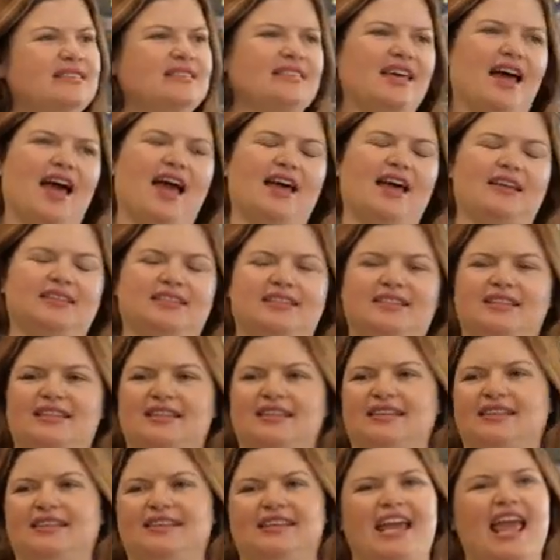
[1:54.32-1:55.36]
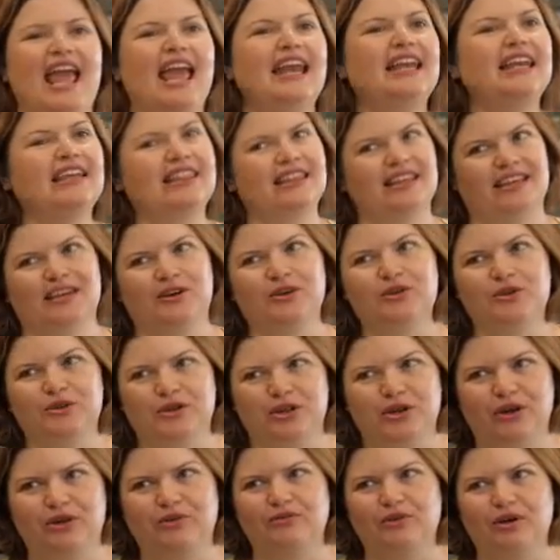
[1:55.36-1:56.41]
that anything could
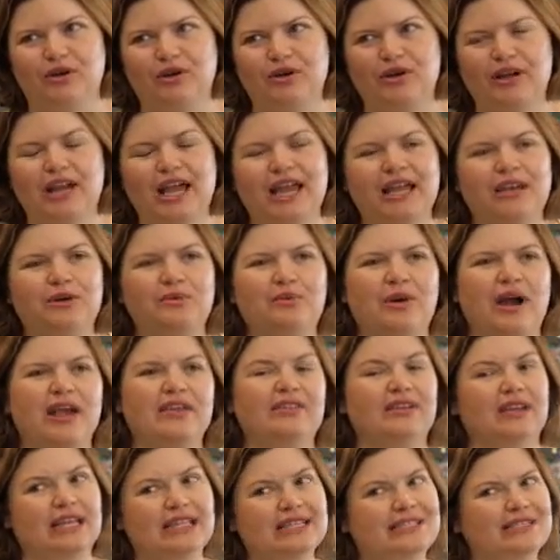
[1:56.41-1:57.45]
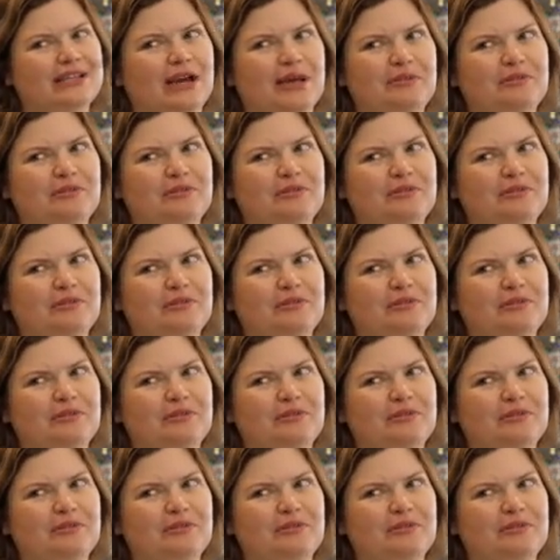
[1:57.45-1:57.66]
go wrong in a way that inside